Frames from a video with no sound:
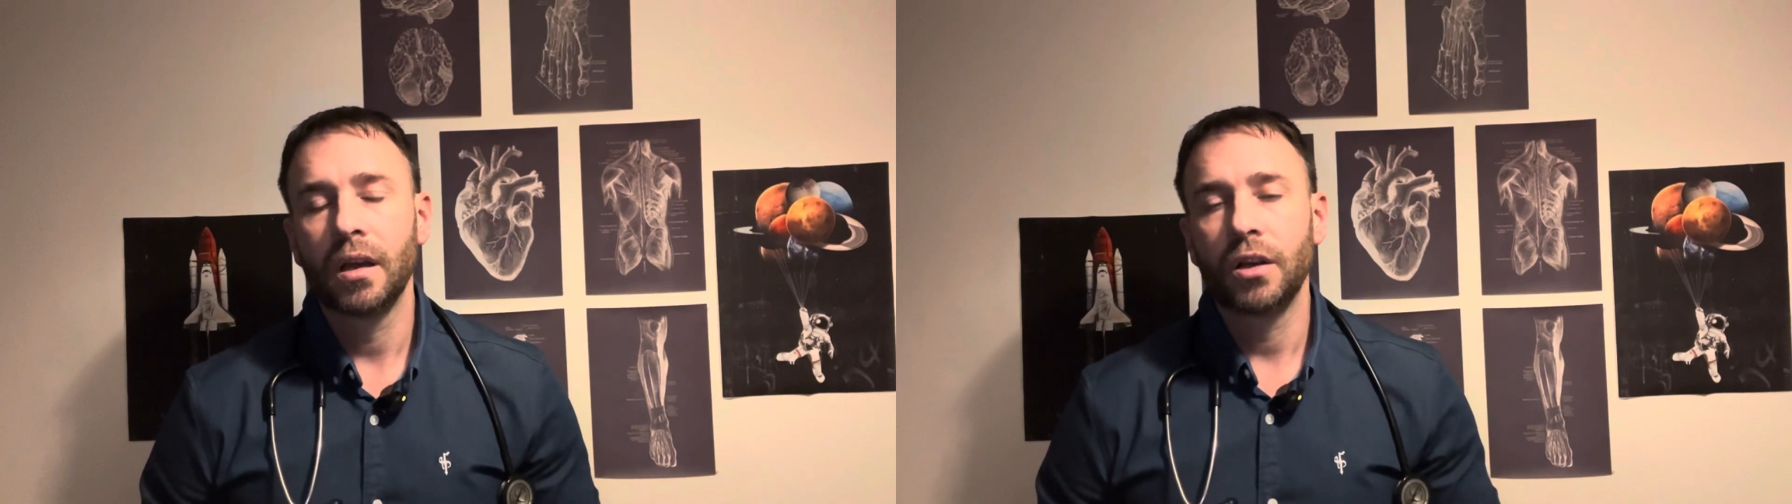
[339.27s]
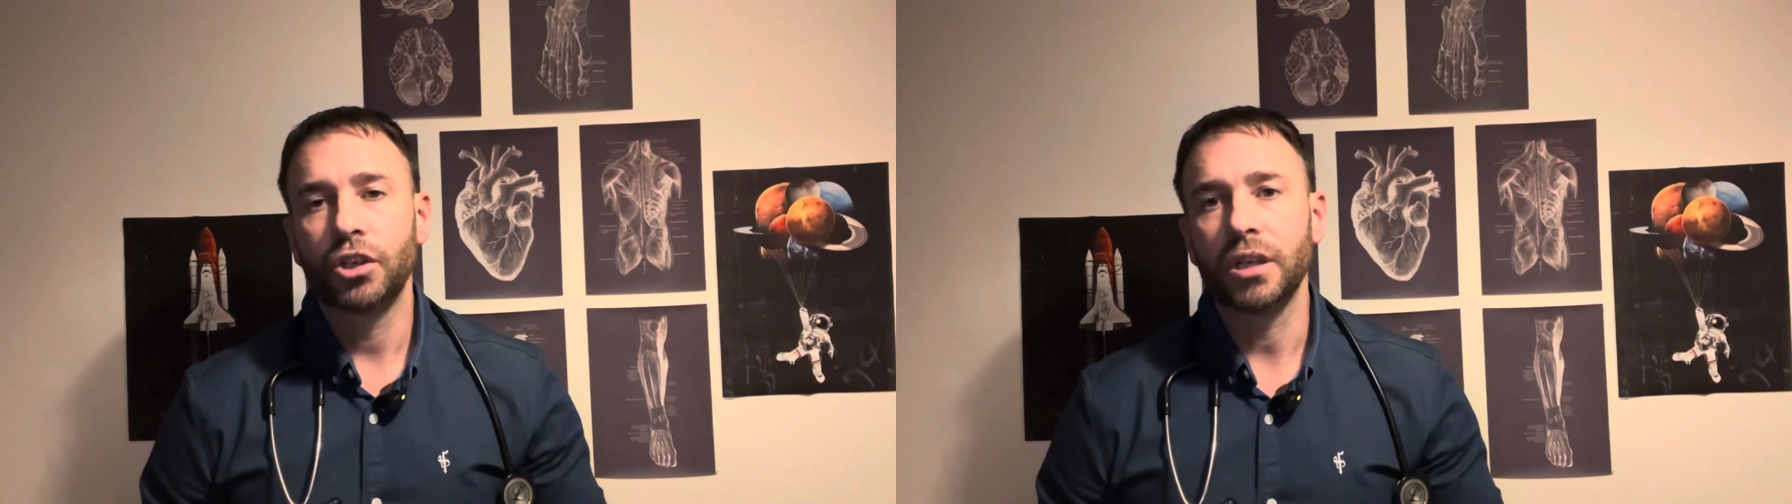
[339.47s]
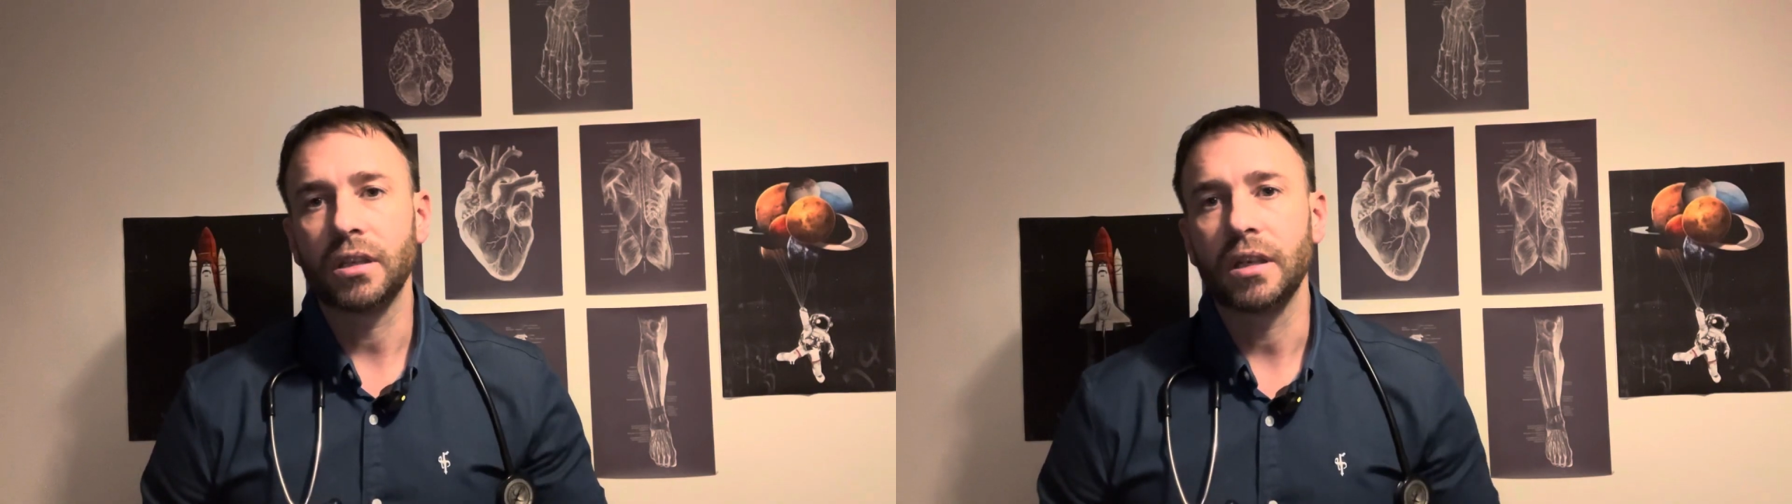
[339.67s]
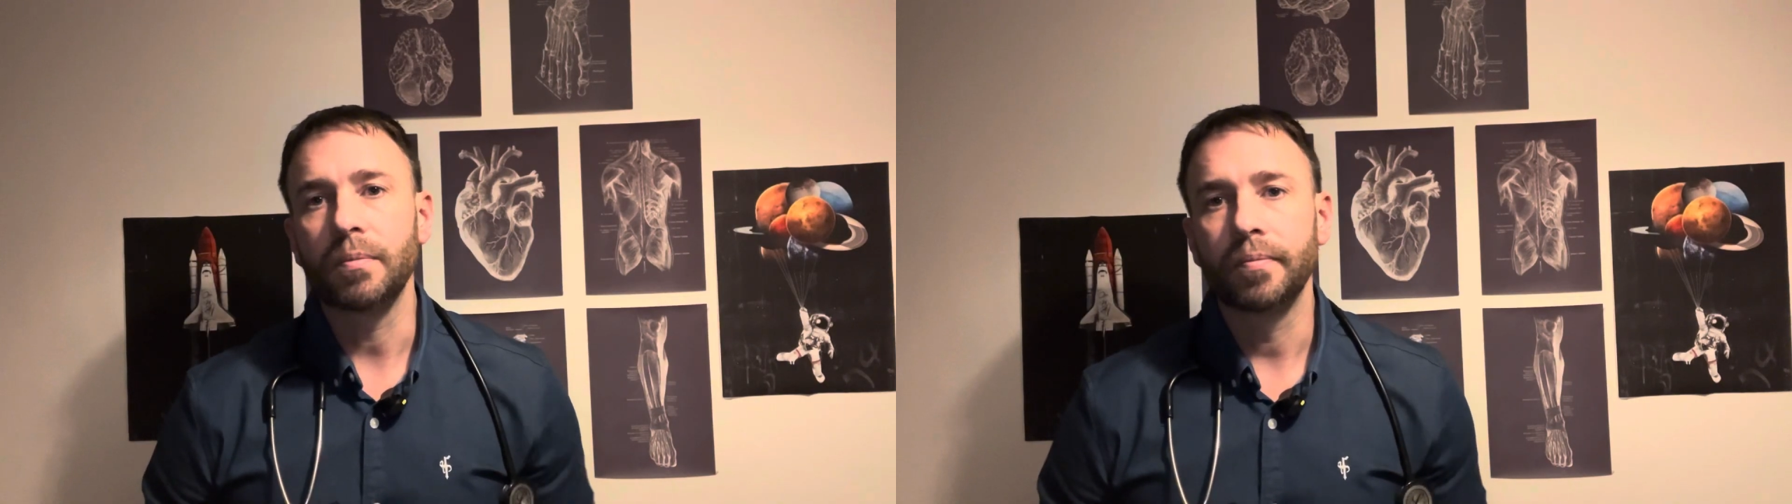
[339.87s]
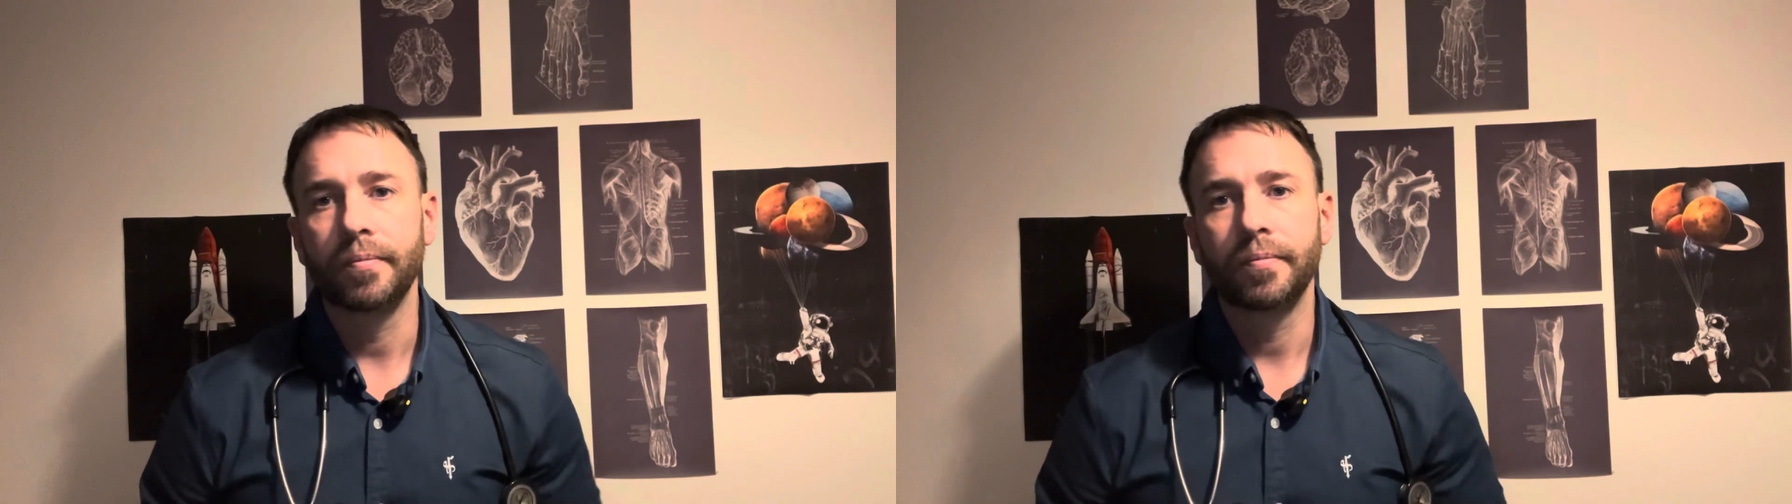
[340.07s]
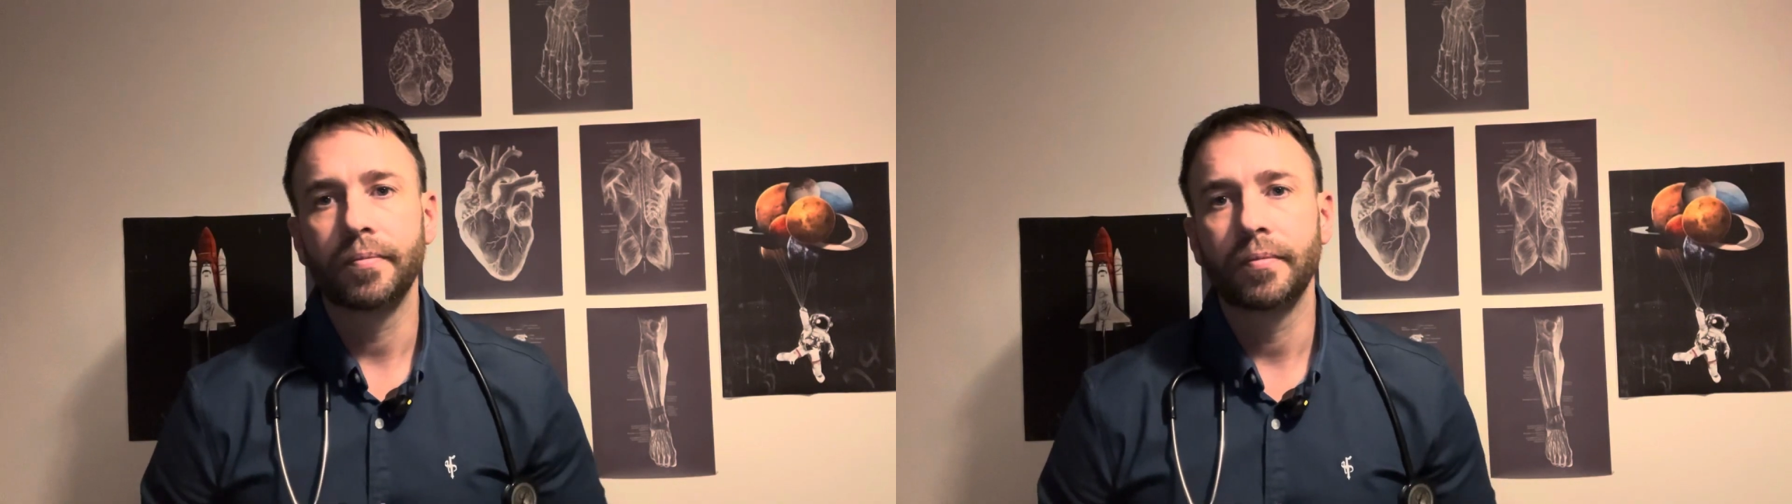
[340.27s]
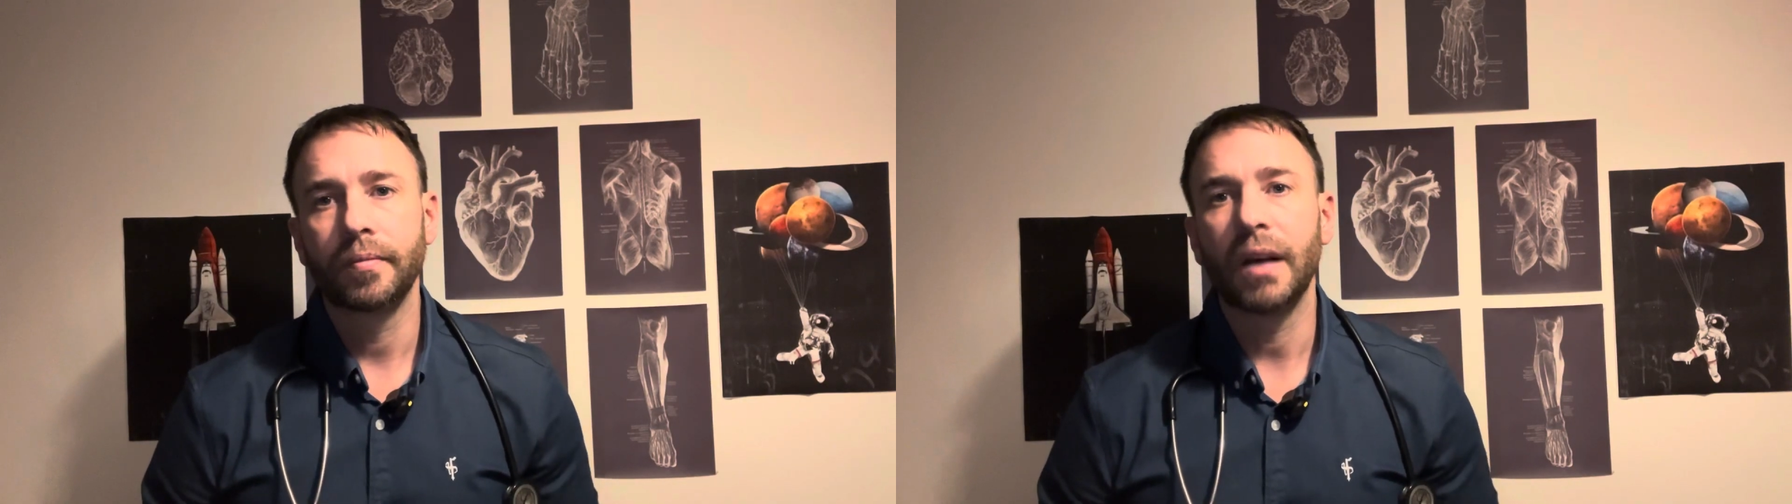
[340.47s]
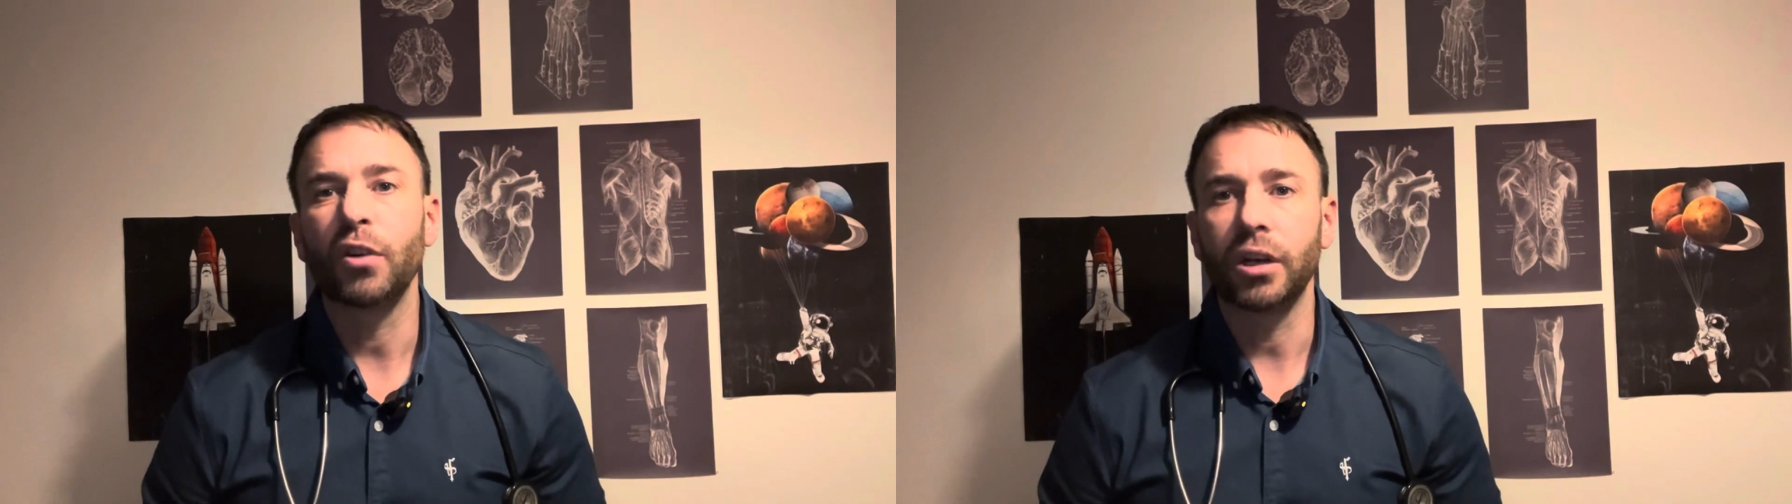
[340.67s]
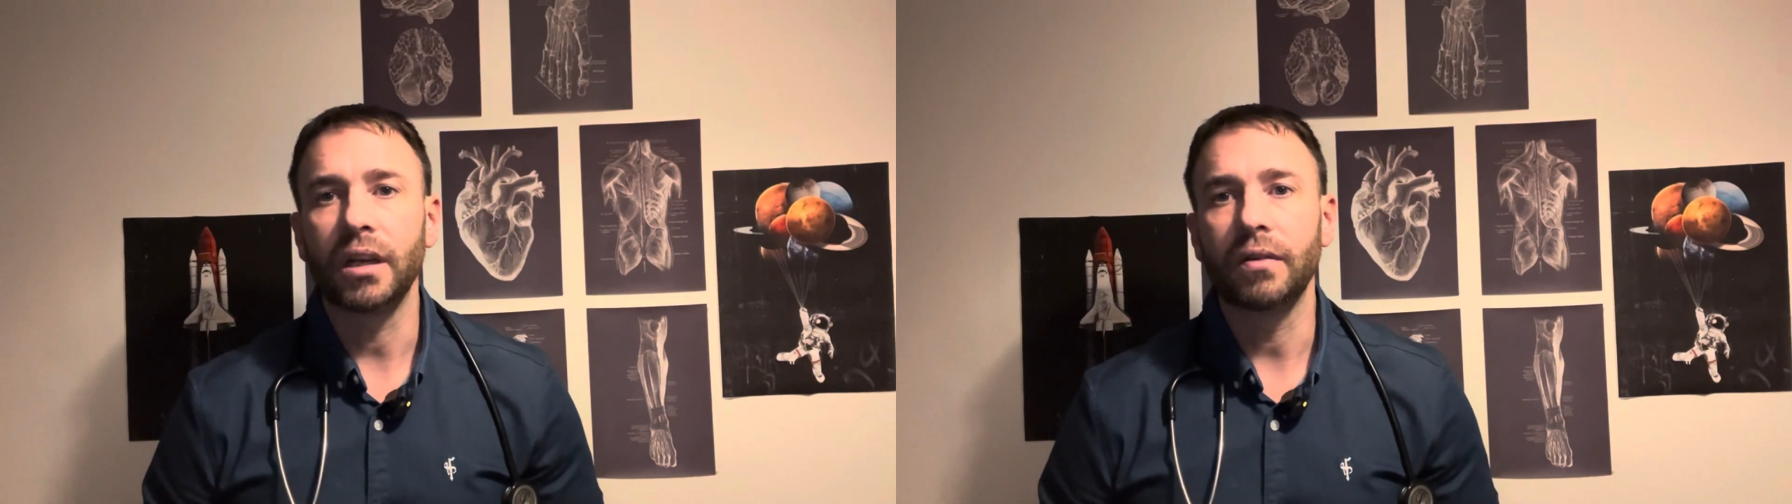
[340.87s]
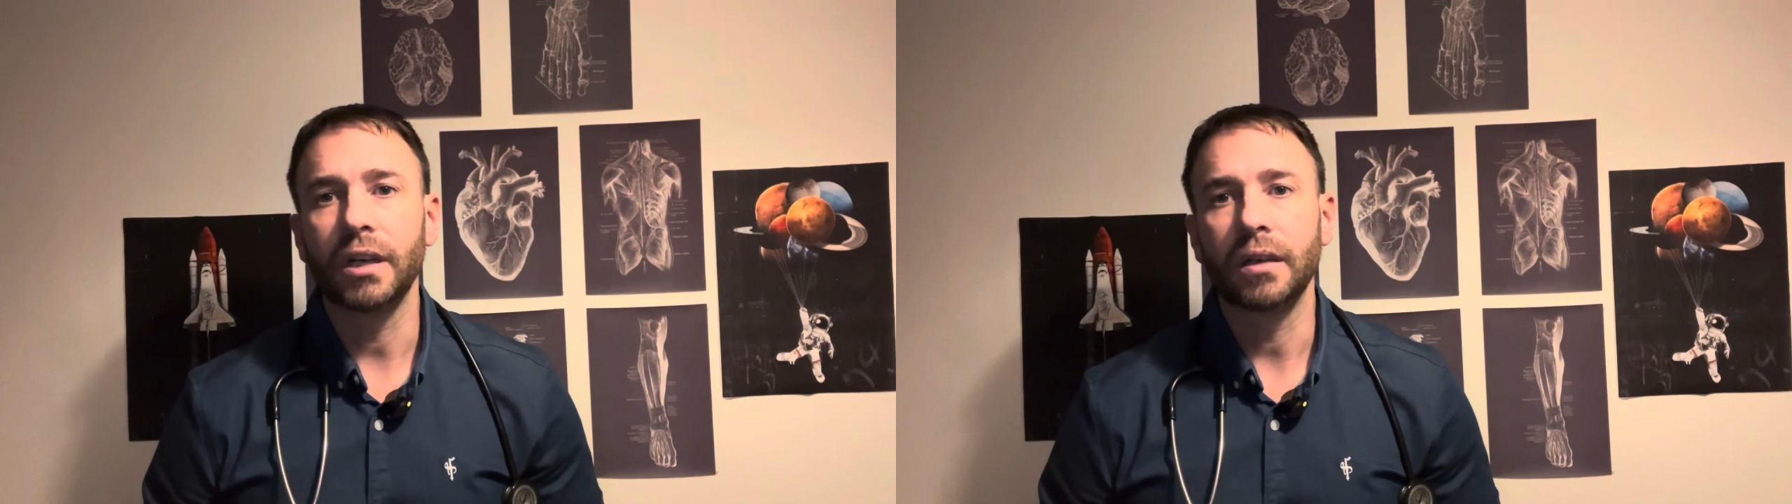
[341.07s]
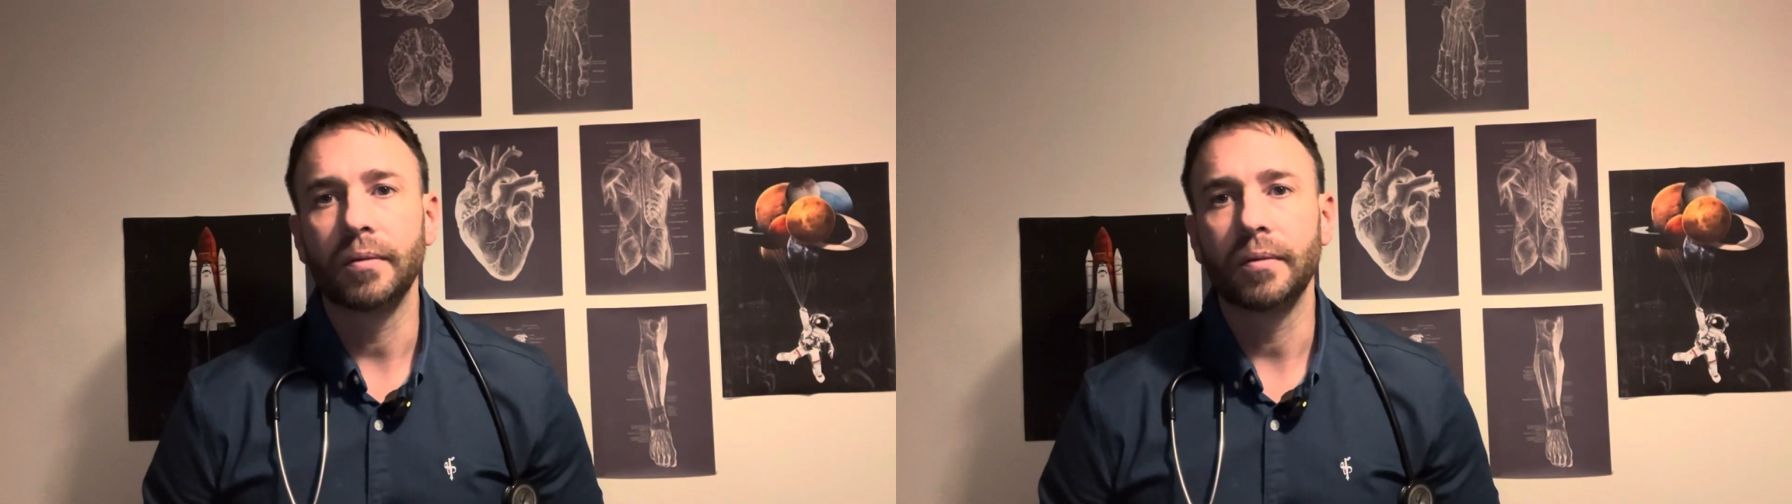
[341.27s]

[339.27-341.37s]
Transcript: Cheers, team. Have a good evening.